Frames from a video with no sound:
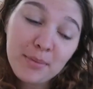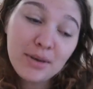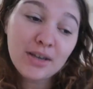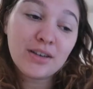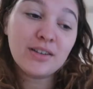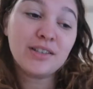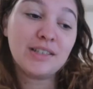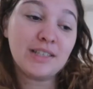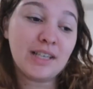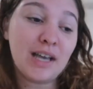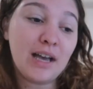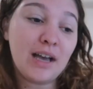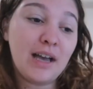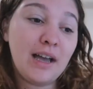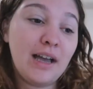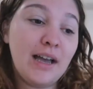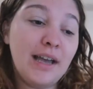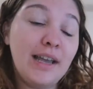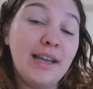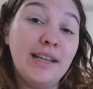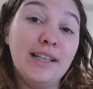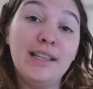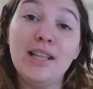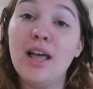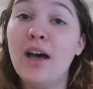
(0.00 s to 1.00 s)
because
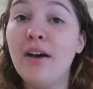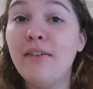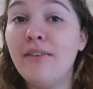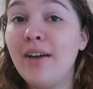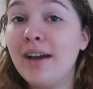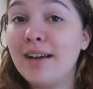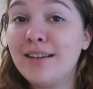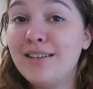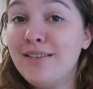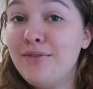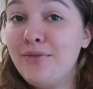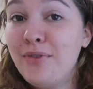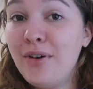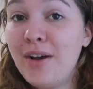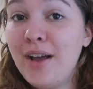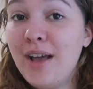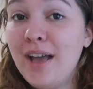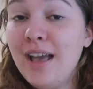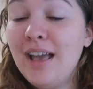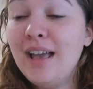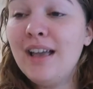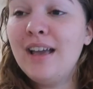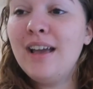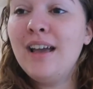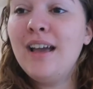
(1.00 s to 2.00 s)
I love
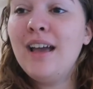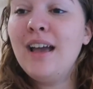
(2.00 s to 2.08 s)
activewear,